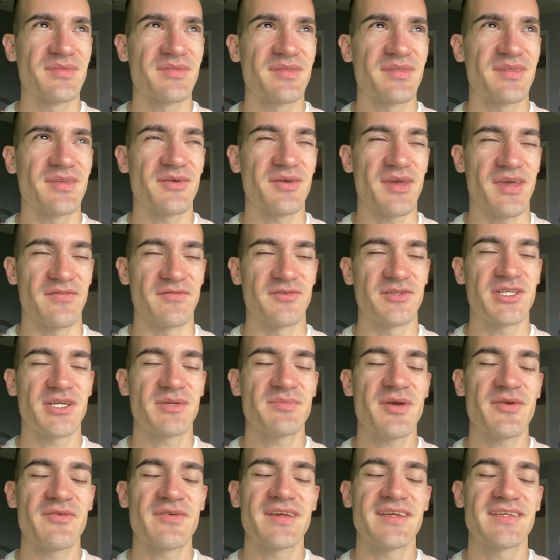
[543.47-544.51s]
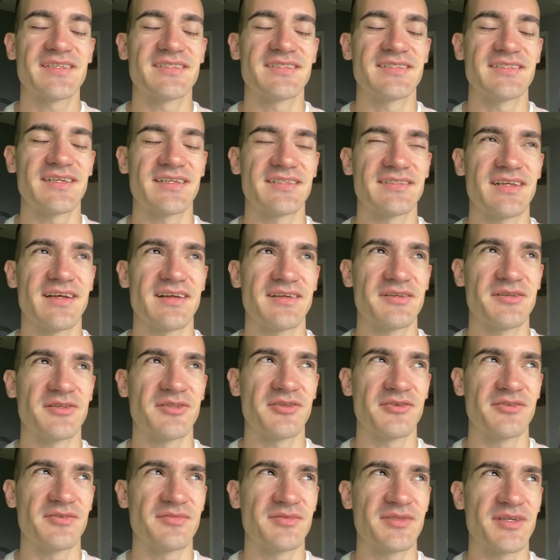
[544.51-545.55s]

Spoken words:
Okay, if you check my recent TikTok, you'll know what I'm